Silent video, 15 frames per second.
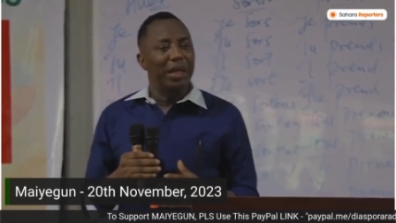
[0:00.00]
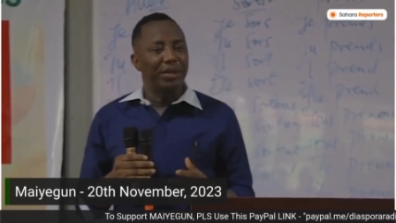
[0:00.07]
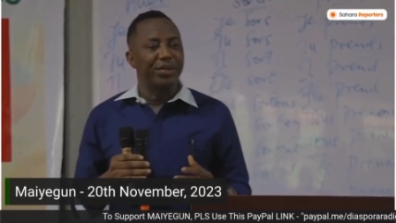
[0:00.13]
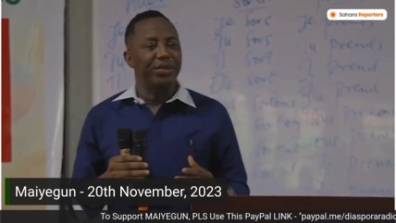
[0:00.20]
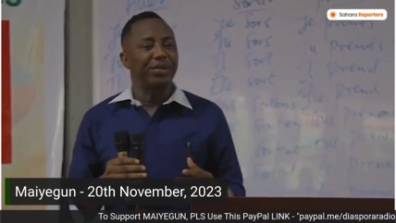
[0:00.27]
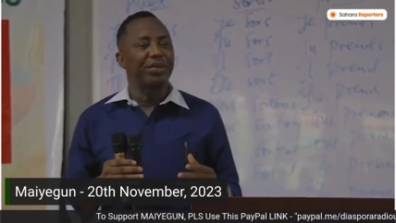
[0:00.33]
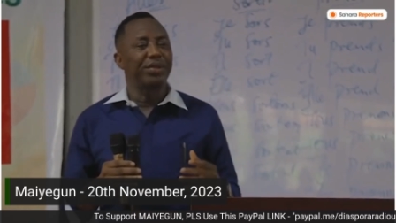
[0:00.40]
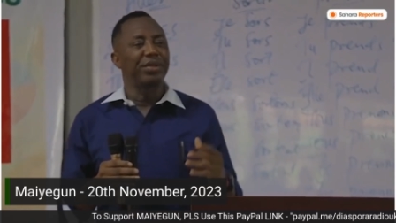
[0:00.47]

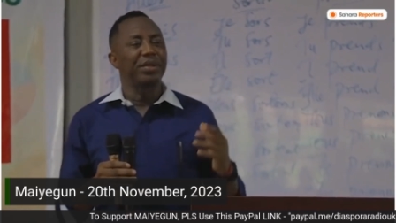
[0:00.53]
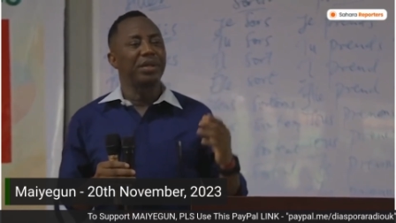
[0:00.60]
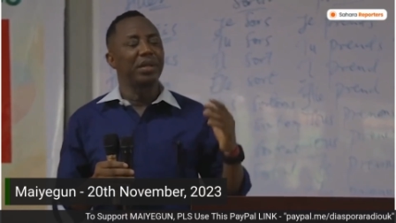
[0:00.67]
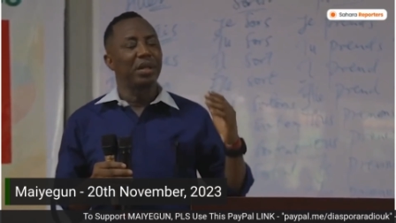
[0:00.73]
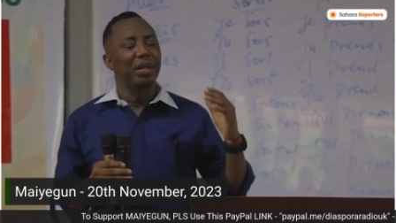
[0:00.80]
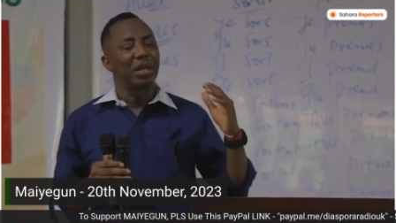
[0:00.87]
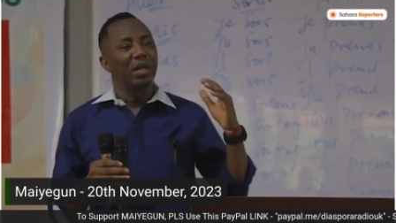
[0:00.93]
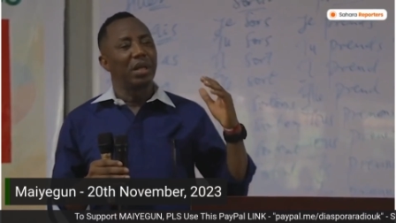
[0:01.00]
Yes.
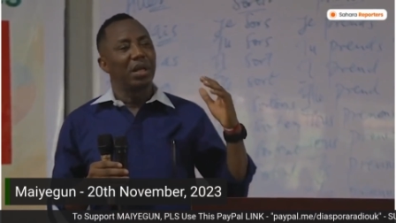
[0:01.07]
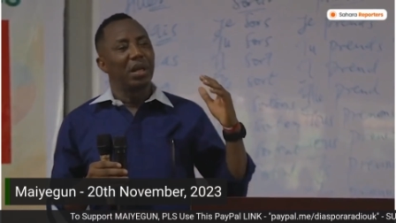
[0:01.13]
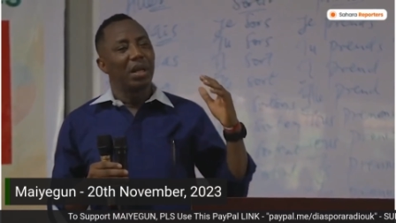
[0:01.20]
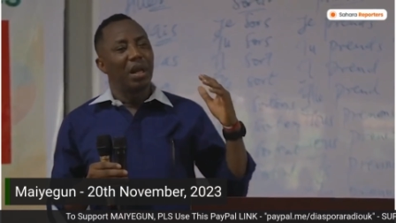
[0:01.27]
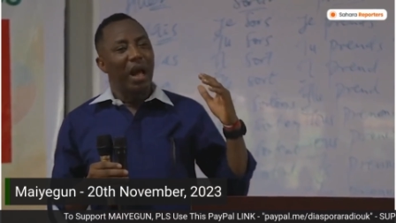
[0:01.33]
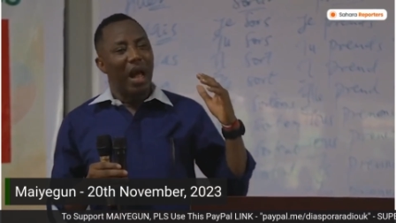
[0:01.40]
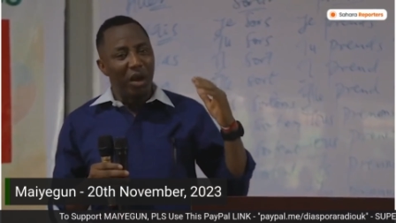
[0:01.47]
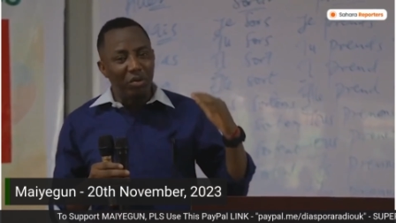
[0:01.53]

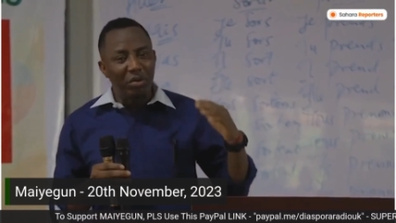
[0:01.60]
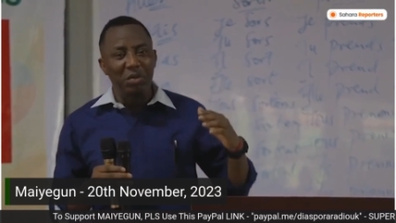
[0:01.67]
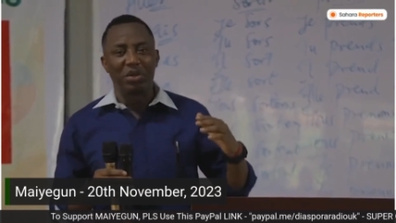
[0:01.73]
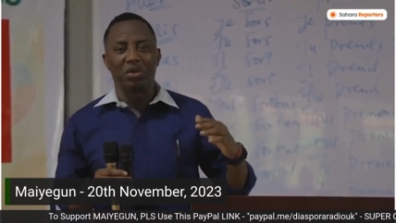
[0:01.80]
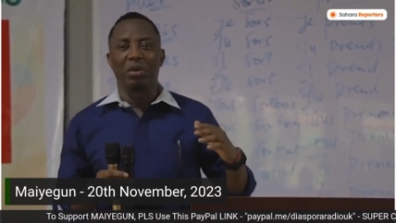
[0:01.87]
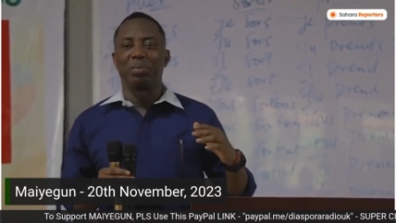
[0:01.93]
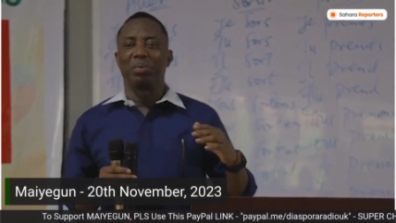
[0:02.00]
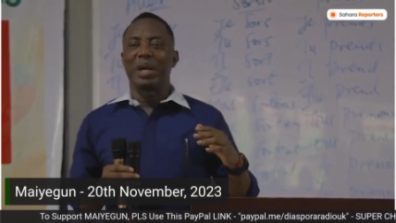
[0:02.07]
I won't
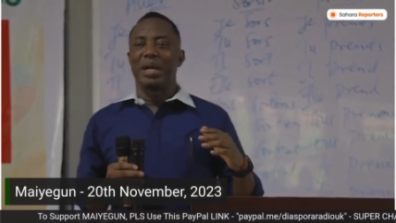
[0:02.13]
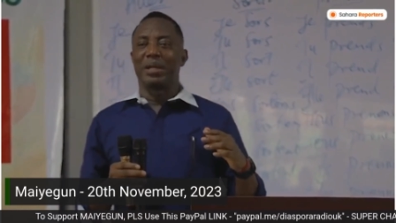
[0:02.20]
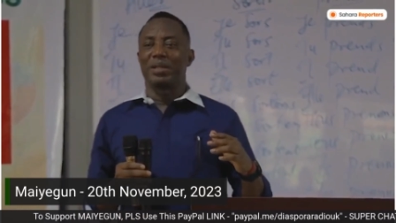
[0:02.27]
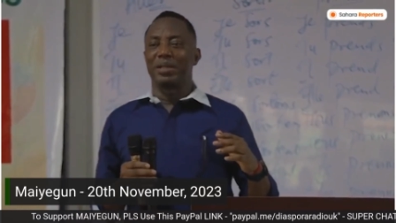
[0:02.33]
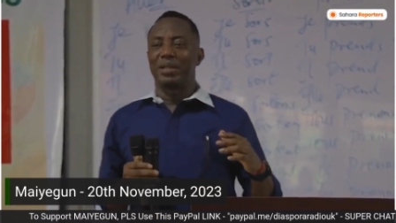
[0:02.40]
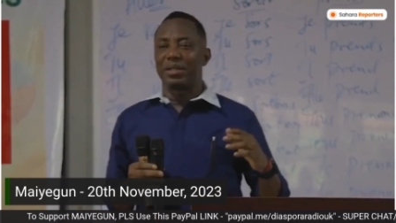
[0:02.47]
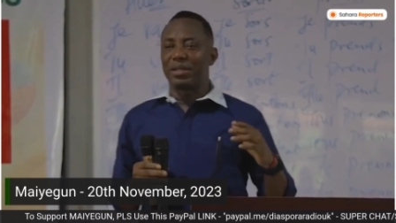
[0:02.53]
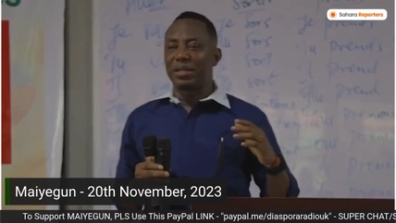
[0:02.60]
be
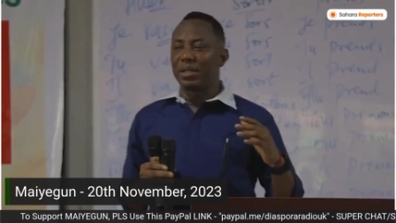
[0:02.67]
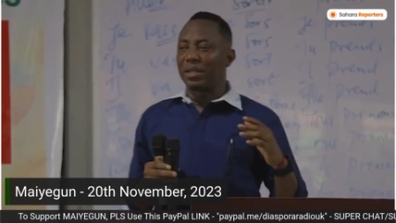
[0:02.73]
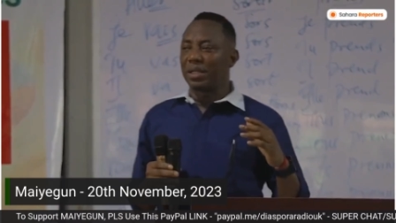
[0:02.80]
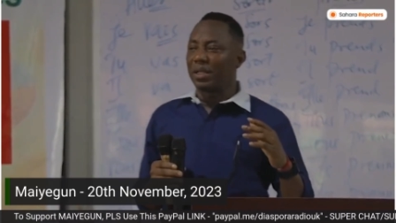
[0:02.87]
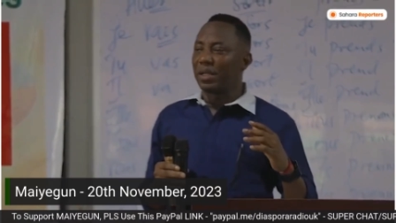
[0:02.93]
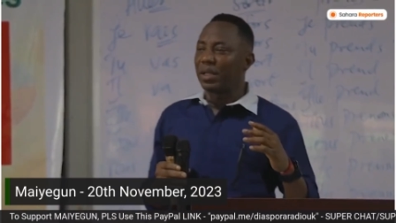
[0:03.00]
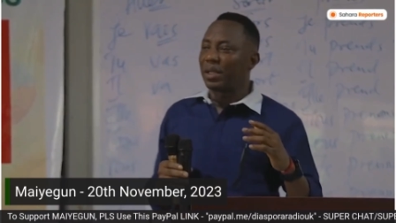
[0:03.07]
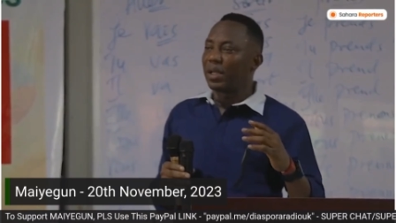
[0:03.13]
surprised
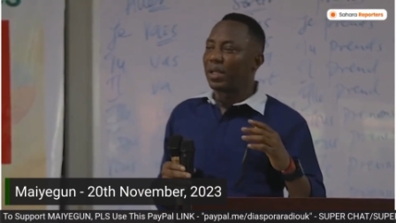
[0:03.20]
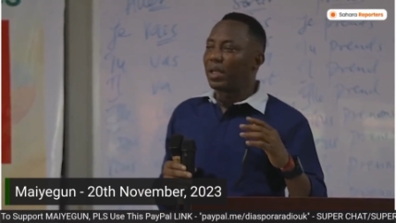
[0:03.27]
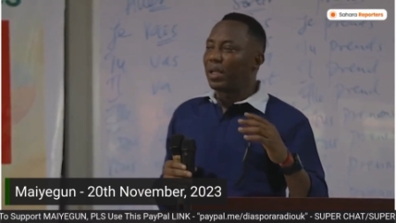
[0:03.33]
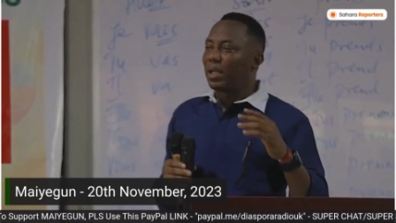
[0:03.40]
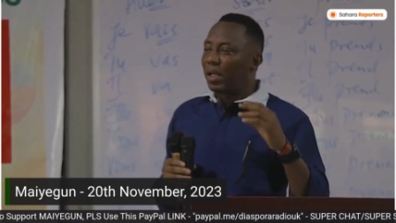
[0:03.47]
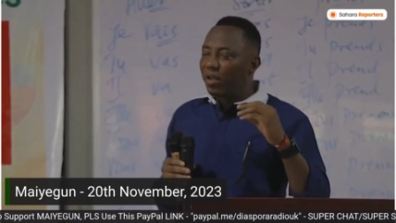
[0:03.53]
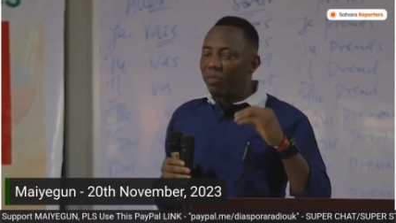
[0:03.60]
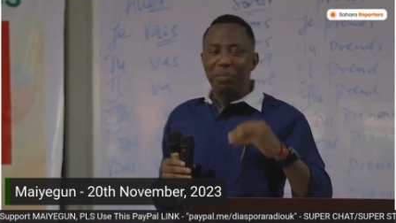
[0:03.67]

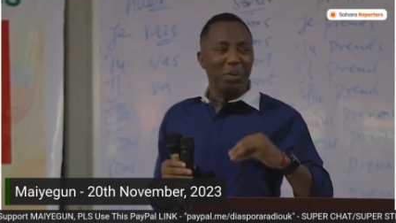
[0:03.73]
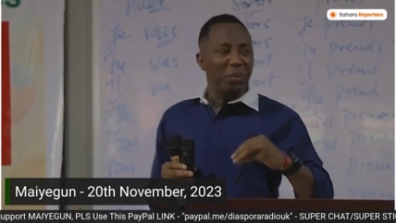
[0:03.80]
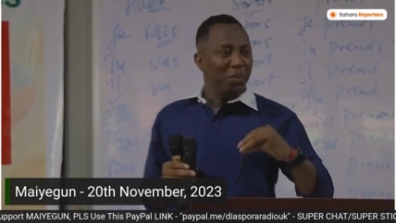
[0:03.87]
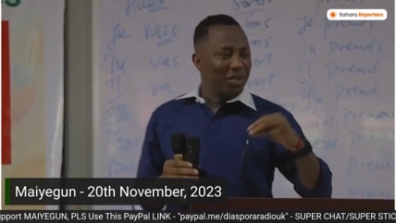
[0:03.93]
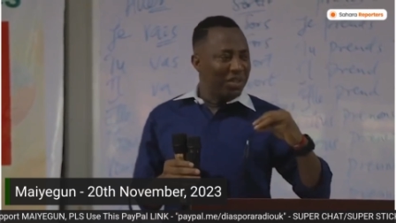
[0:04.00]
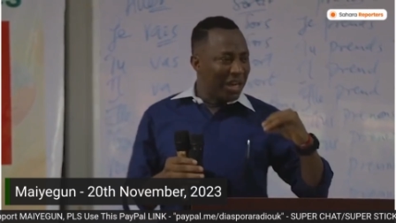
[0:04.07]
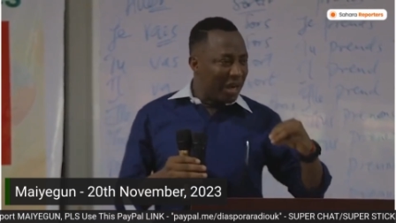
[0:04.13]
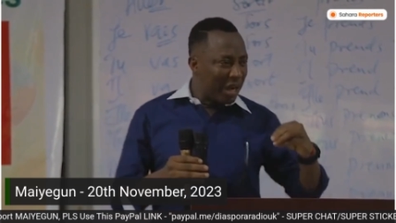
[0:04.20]
if
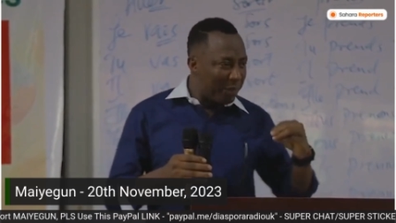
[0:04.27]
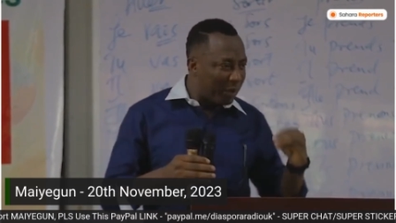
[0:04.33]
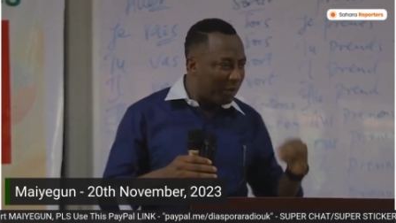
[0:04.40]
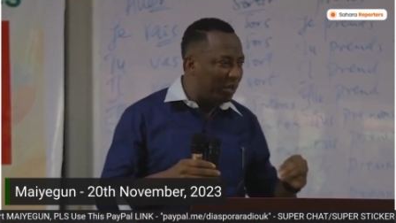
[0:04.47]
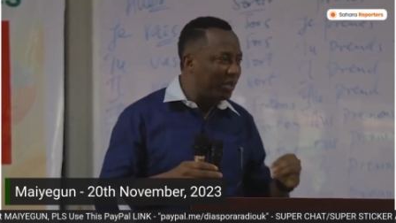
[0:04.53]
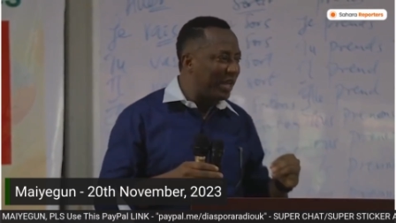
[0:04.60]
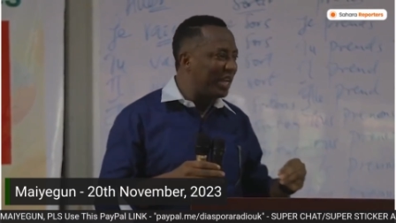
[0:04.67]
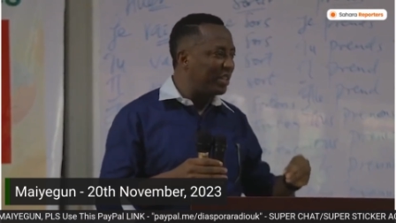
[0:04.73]
people start
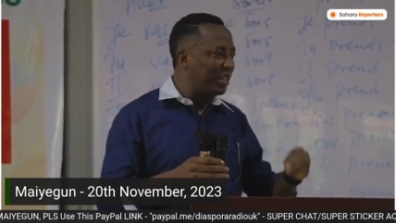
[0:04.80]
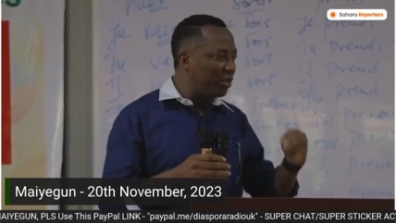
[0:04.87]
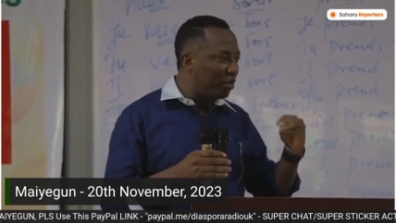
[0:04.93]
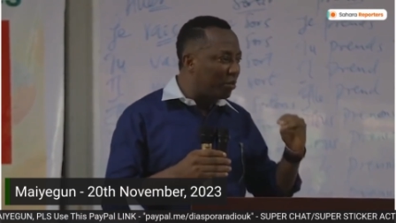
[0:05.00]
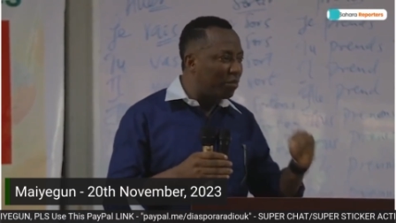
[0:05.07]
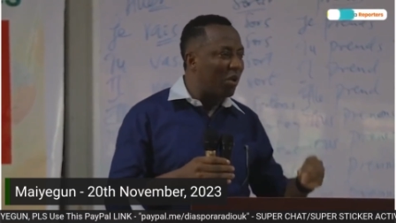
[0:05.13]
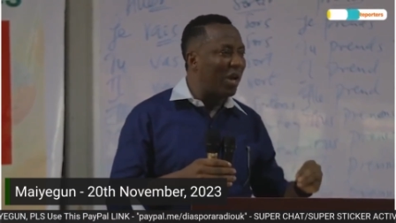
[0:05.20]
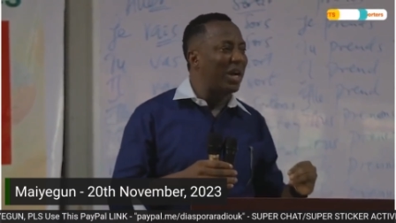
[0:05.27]
apologizing
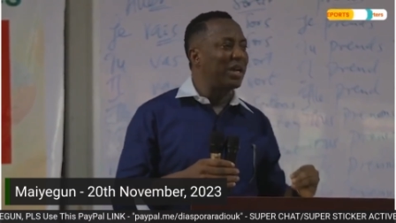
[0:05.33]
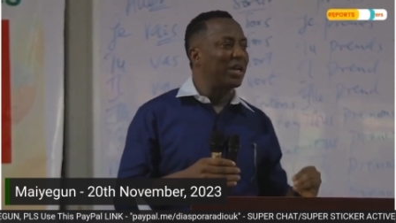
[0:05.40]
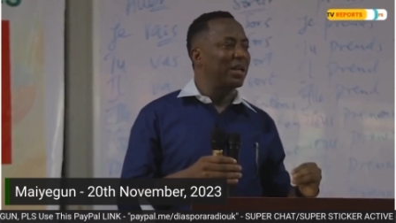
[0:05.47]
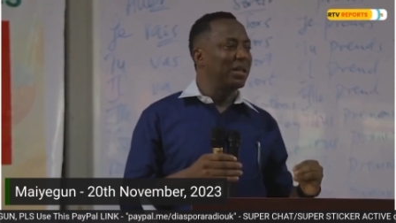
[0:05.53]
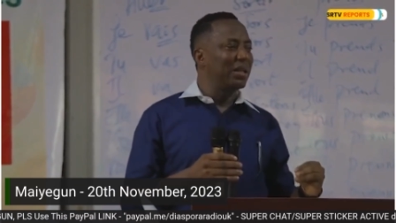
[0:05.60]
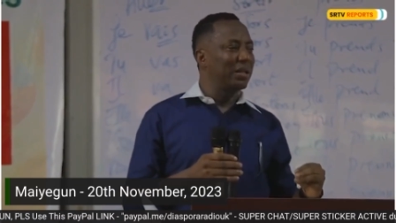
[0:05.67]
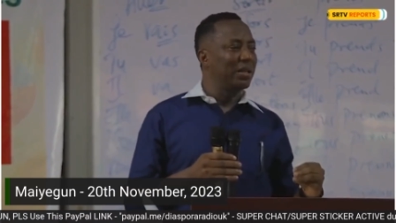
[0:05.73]
to Buhari.